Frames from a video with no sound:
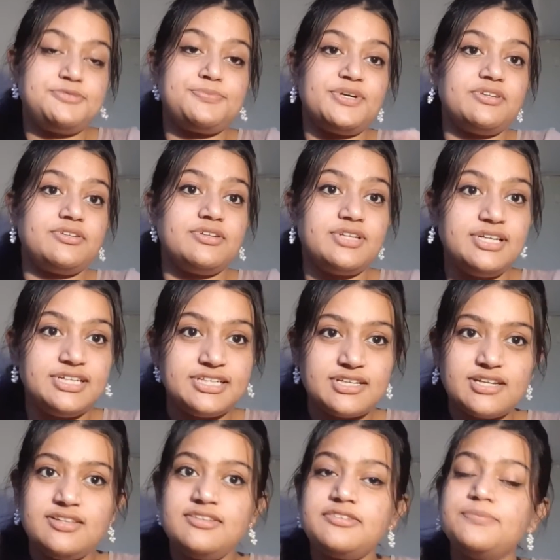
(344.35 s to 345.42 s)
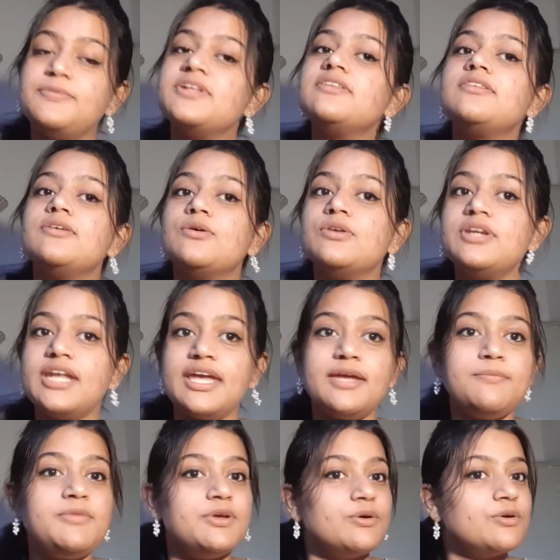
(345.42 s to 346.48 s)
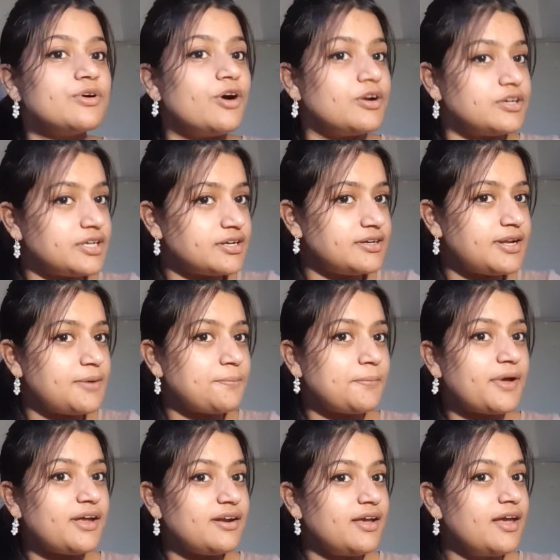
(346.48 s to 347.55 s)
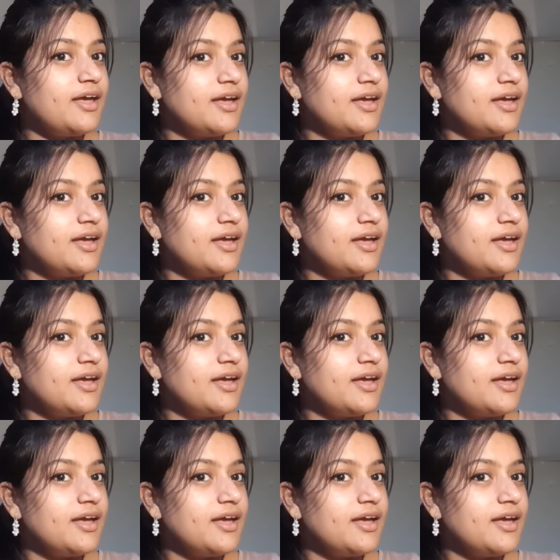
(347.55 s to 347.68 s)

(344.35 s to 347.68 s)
Personal details means your name, your contact number,